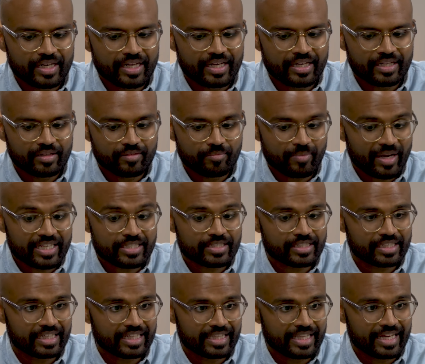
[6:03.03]
And
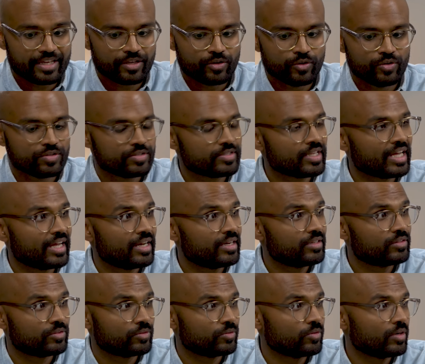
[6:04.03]
basically they use that
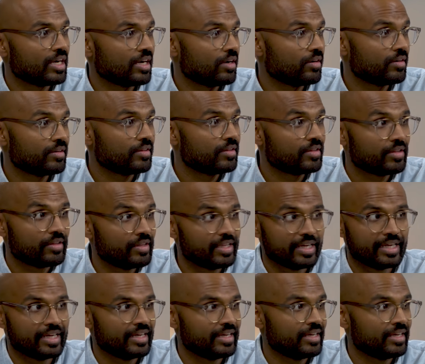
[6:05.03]
throughout their